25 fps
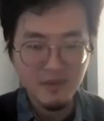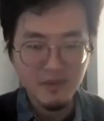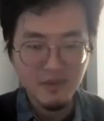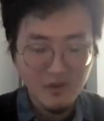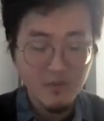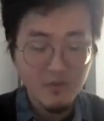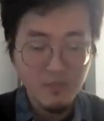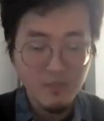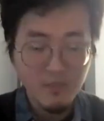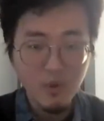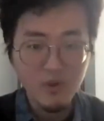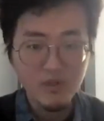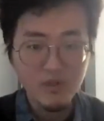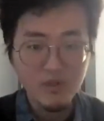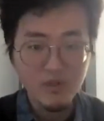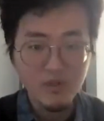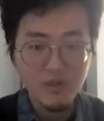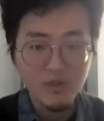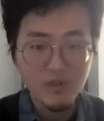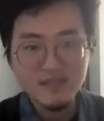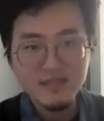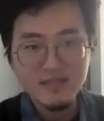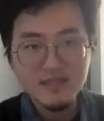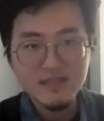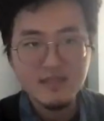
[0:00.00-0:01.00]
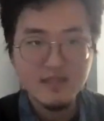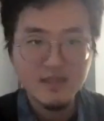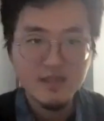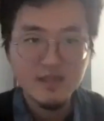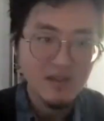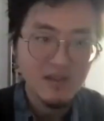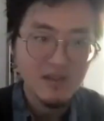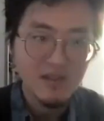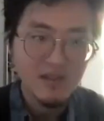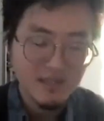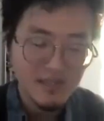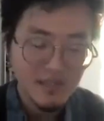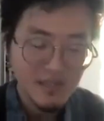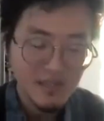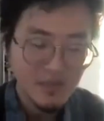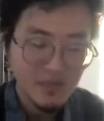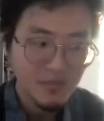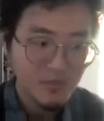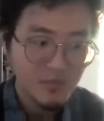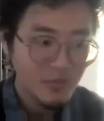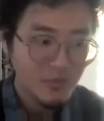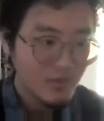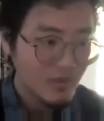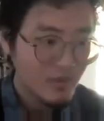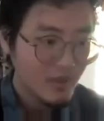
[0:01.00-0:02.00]
very important contacts in
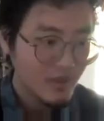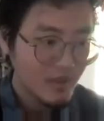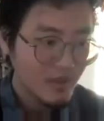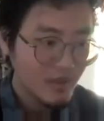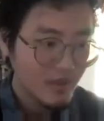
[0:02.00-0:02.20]
Yiwu.